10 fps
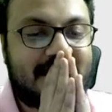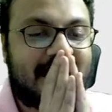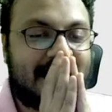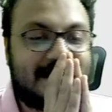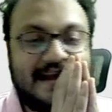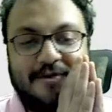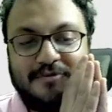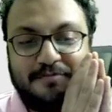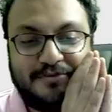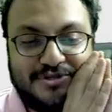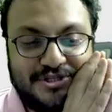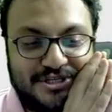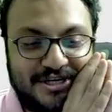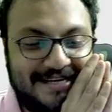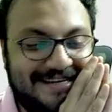And now the
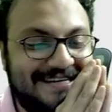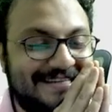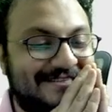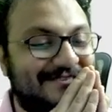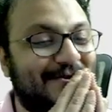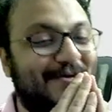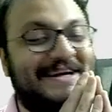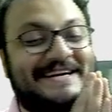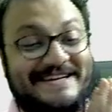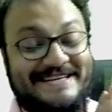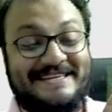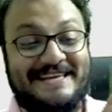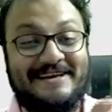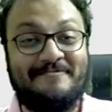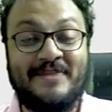position is so interesting.